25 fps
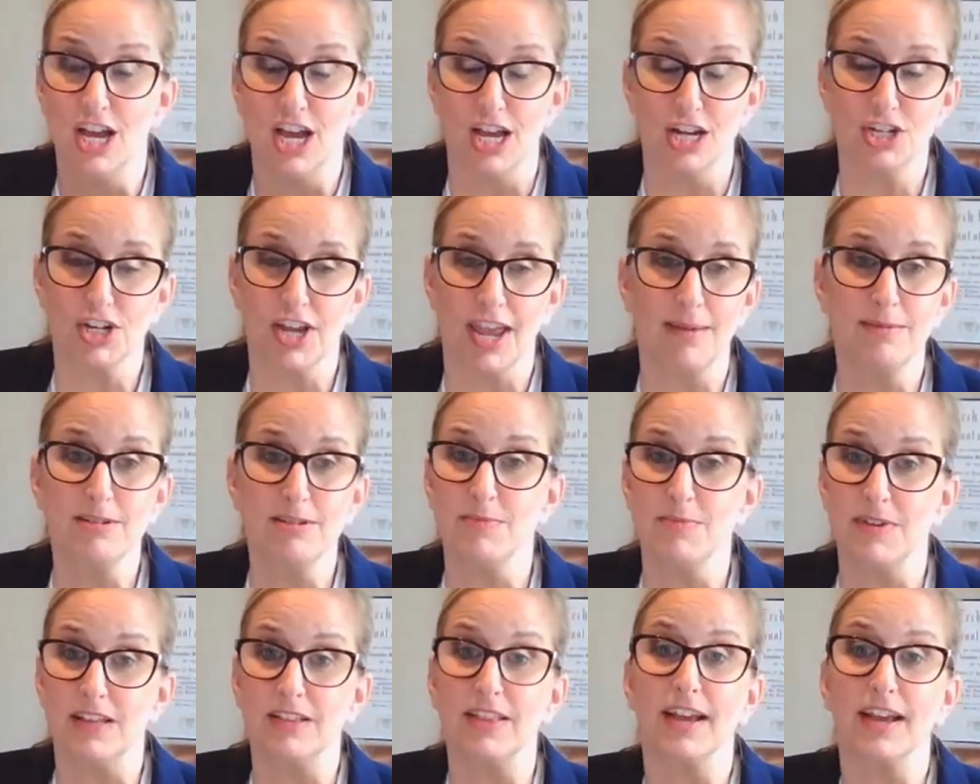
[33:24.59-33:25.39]
And she came
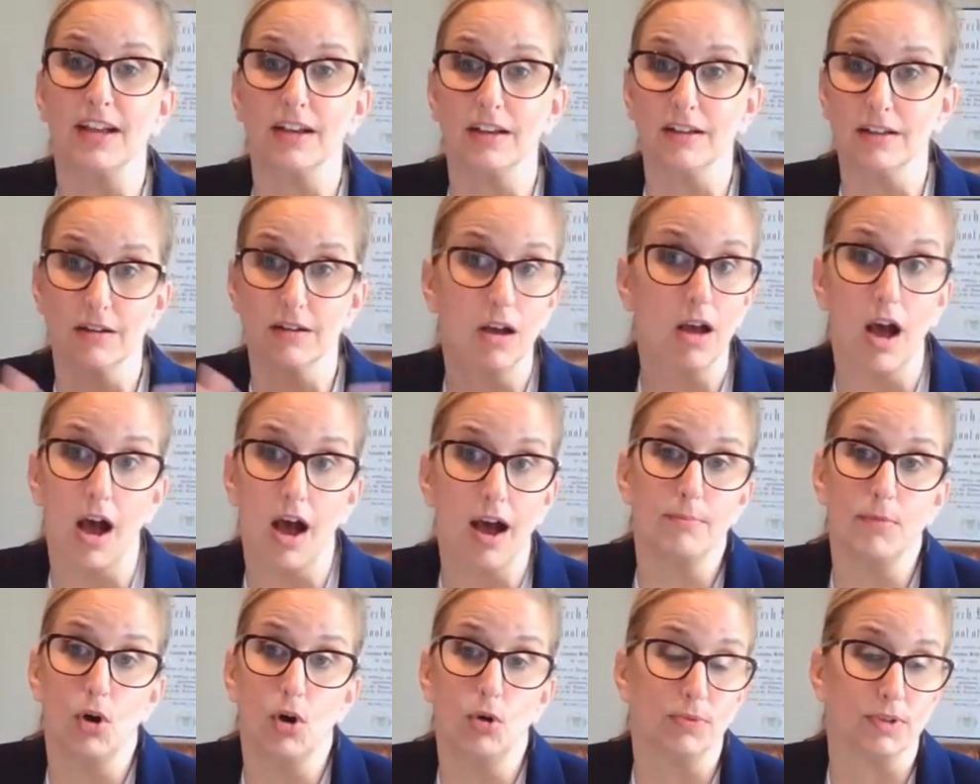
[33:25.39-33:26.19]
to me like,
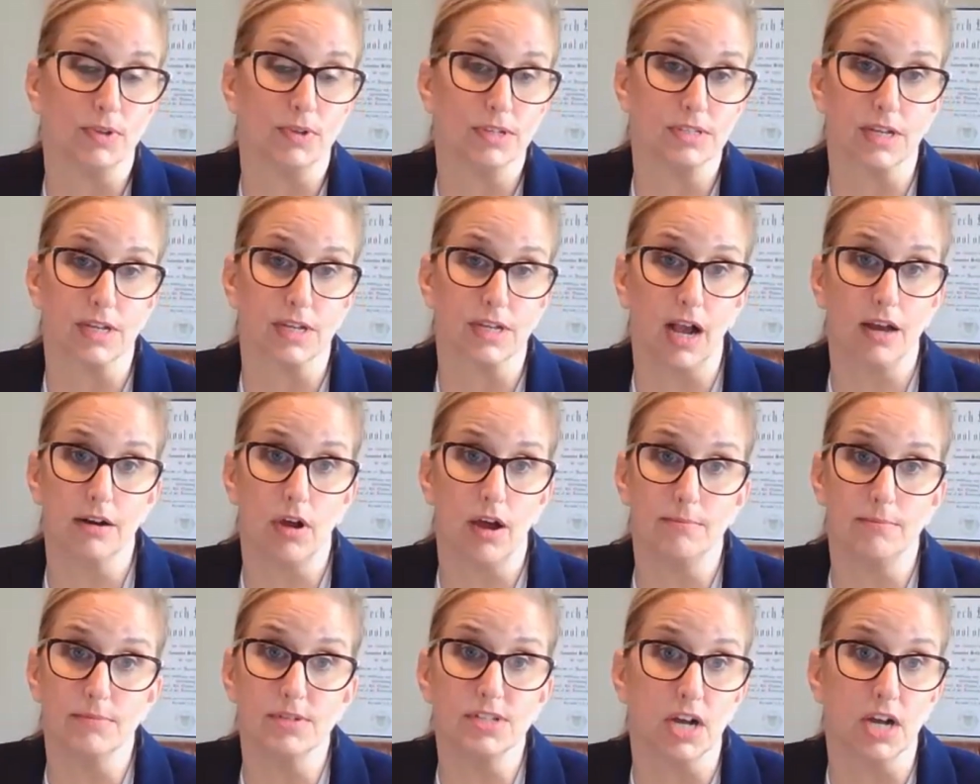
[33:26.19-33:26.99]
I'm hopeless. Like
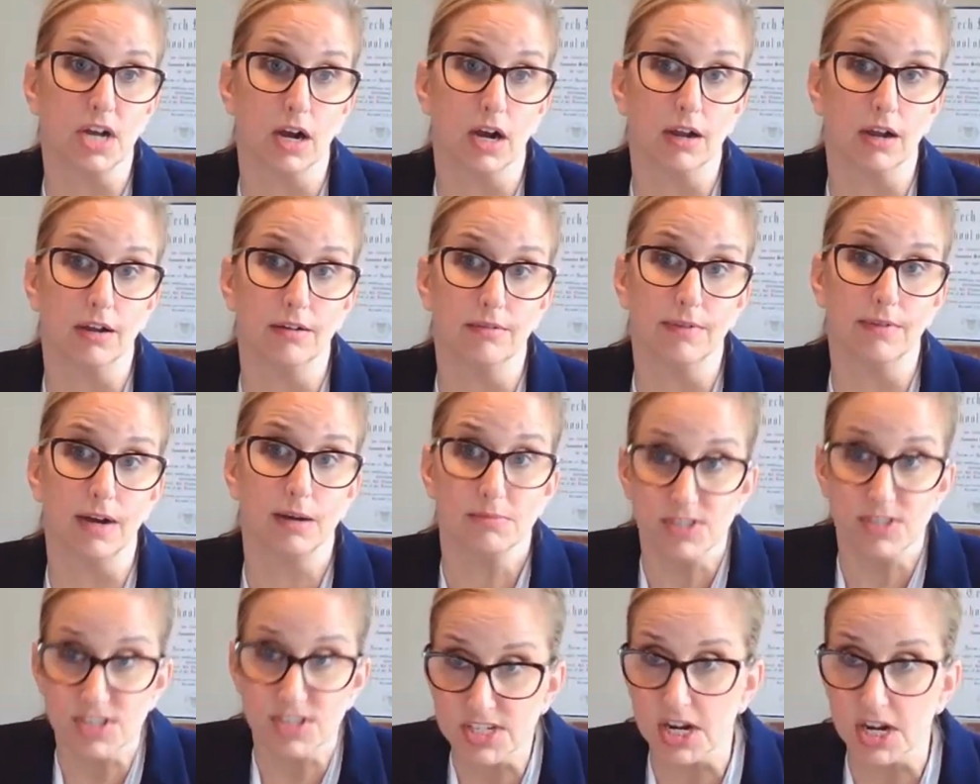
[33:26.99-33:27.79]
I'm stuck
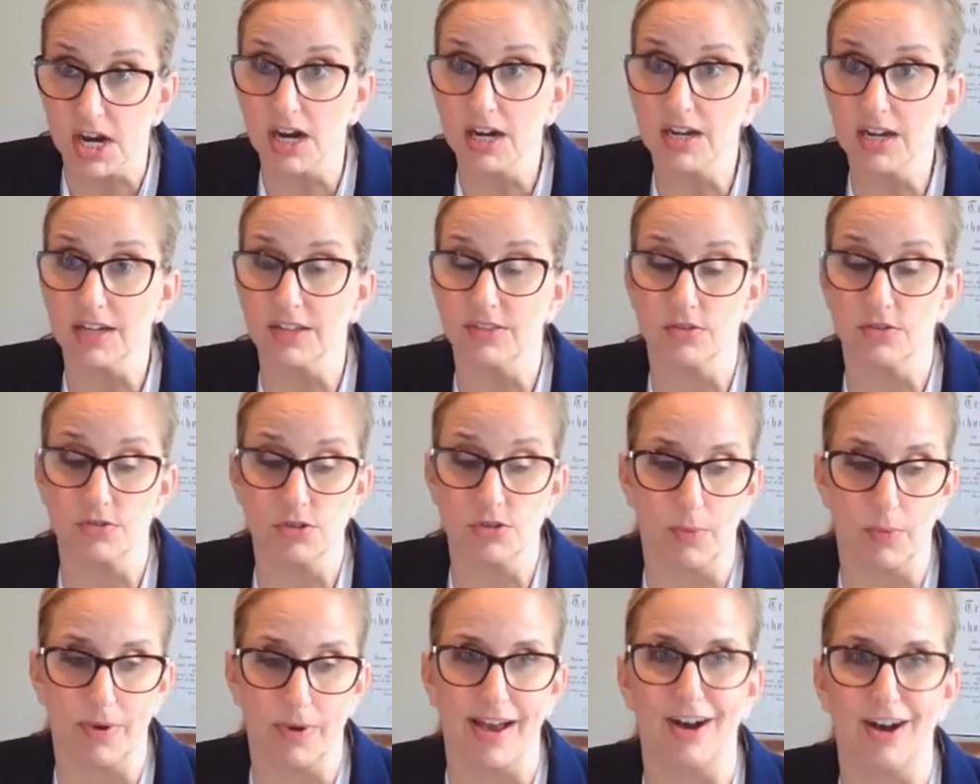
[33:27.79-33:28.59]
and
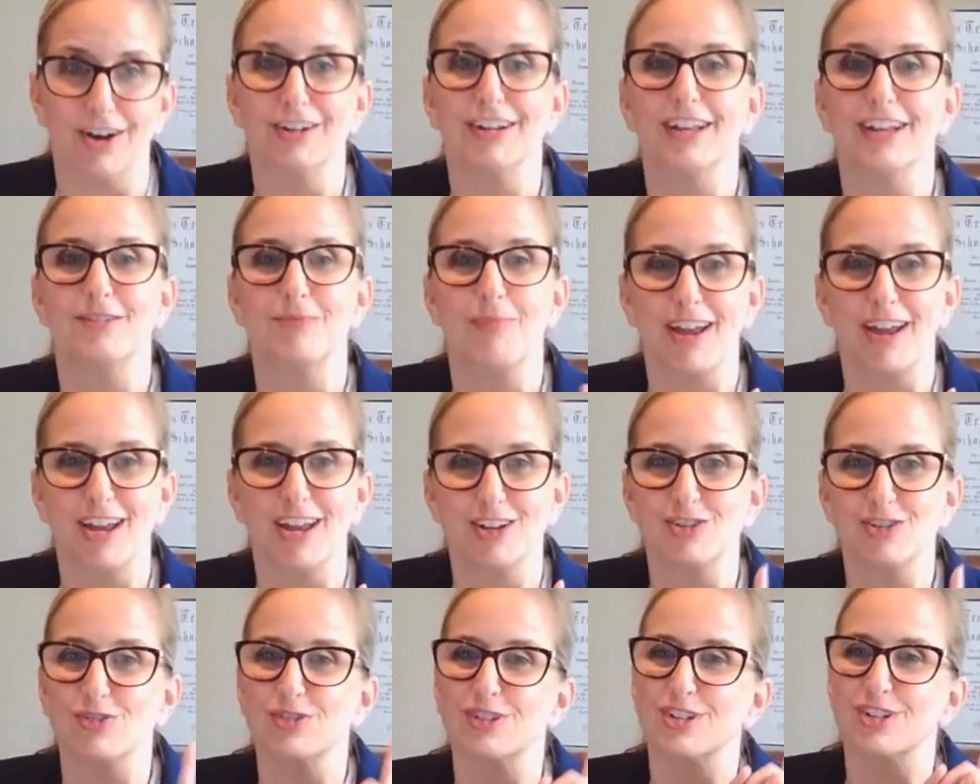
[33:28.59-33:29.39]
there's no way out. And my
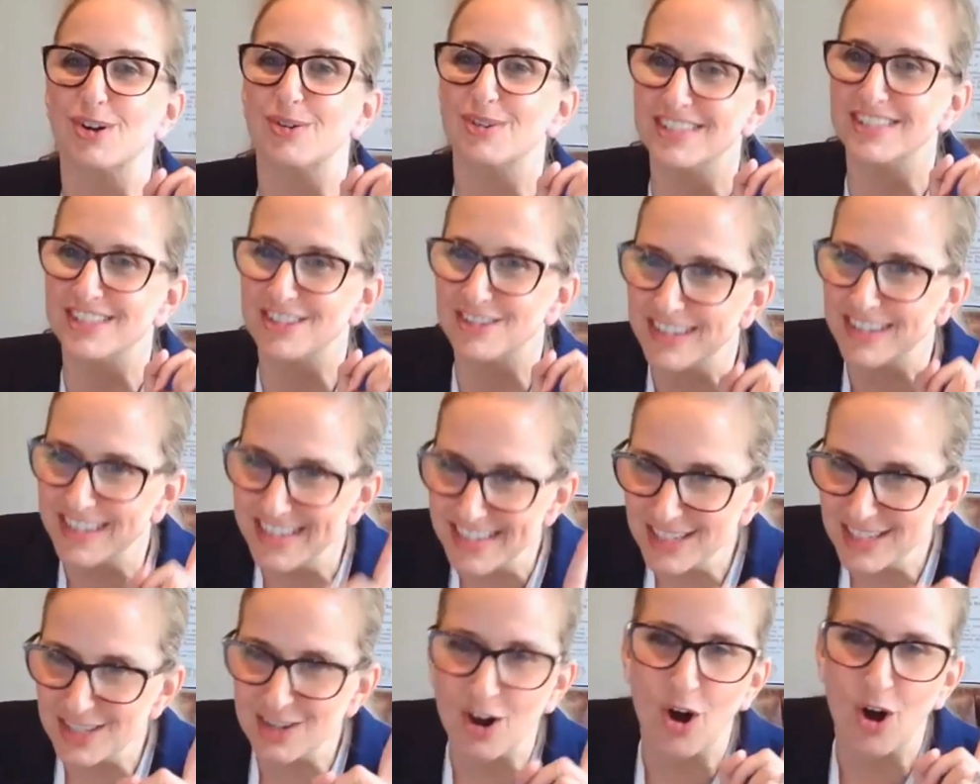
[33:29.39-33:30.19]
answer is always, there
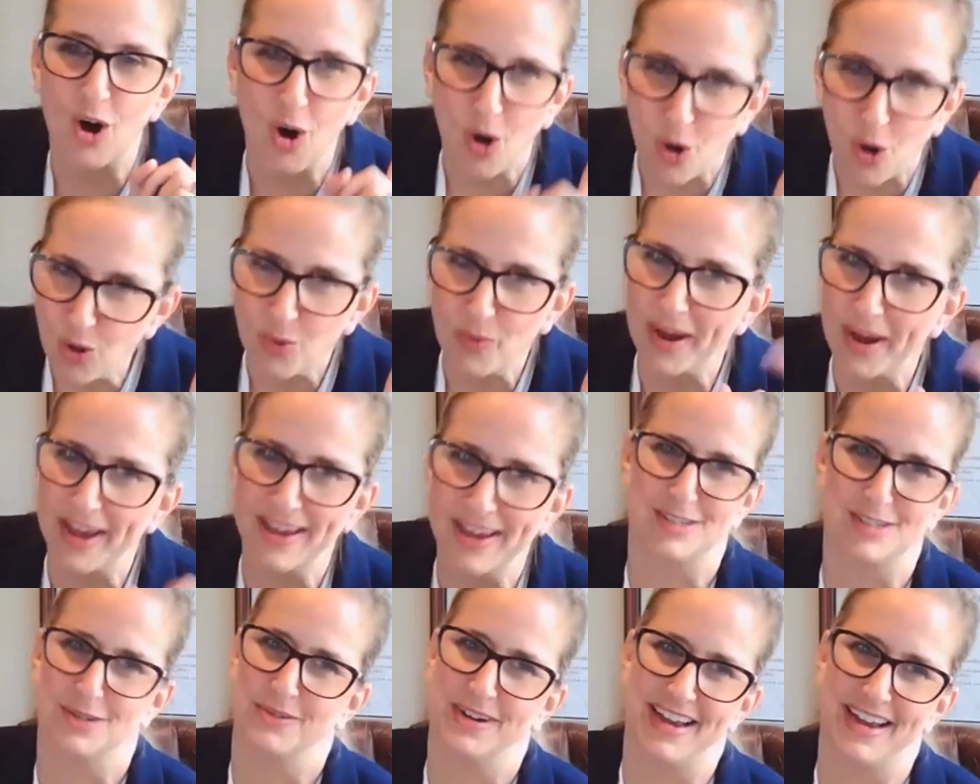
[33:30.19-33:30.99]
is
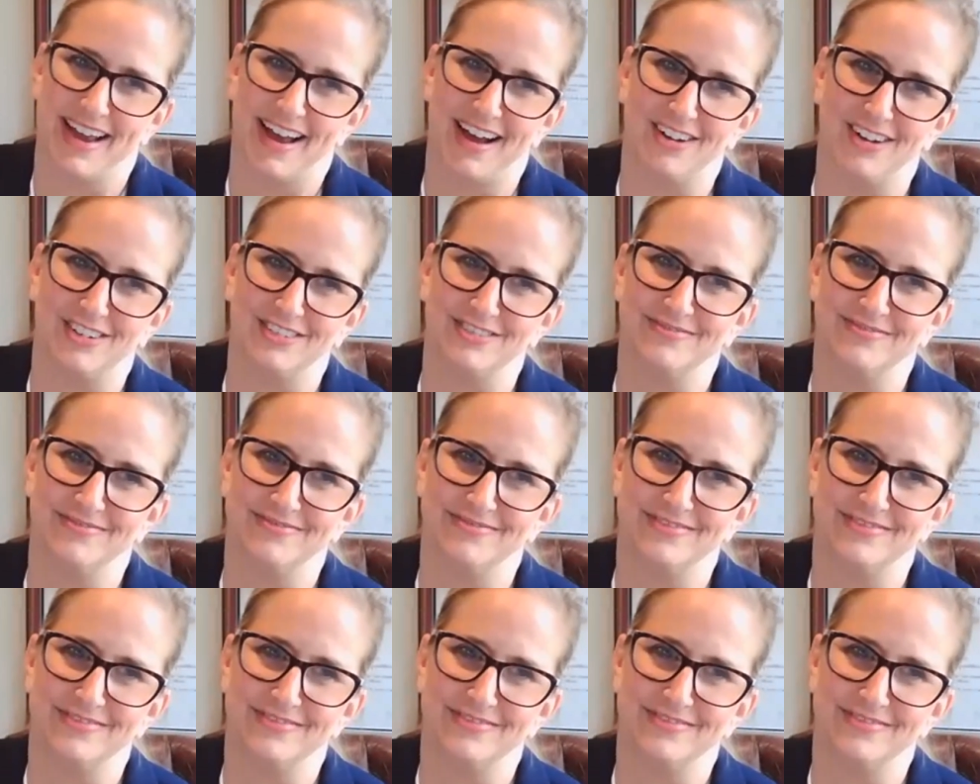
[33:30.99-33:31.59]
always a way out.